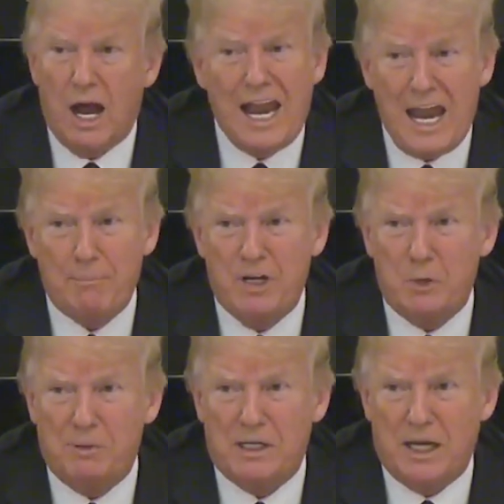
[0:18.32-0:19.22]
I happen
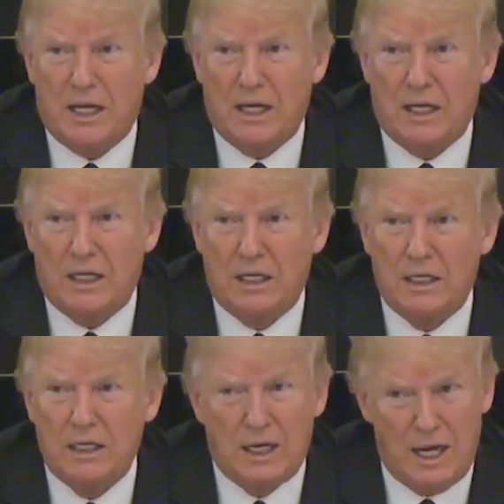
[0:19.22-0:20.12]
to be taking it.
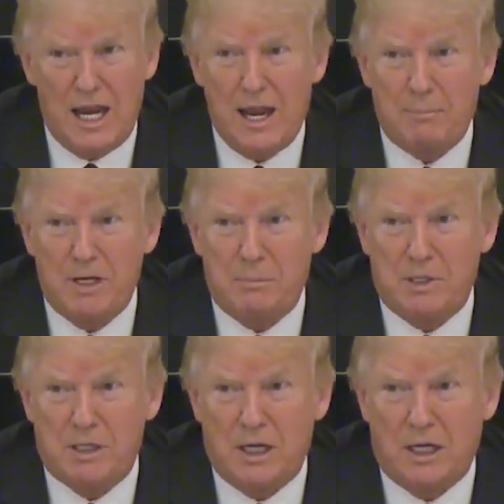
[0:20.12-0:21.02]
I happen to
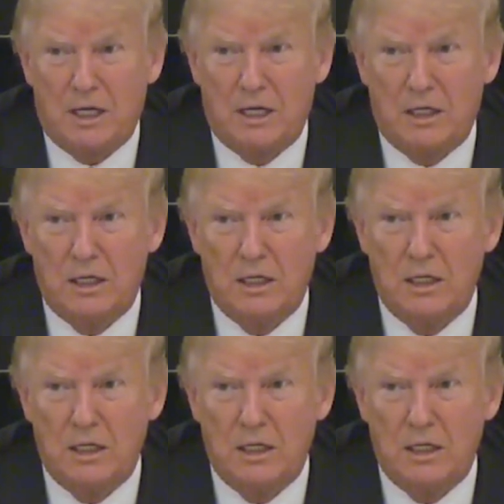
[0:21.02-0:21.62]
be taking it.